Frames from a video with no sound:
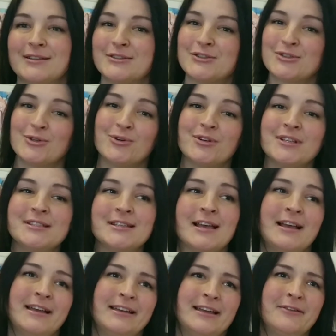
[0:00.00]
and stories
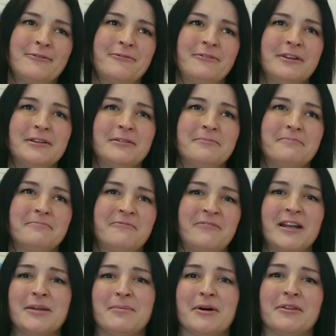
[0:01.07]
and feel
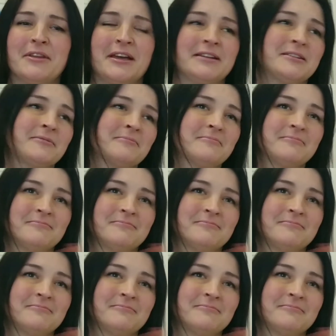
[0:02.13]
fine about that.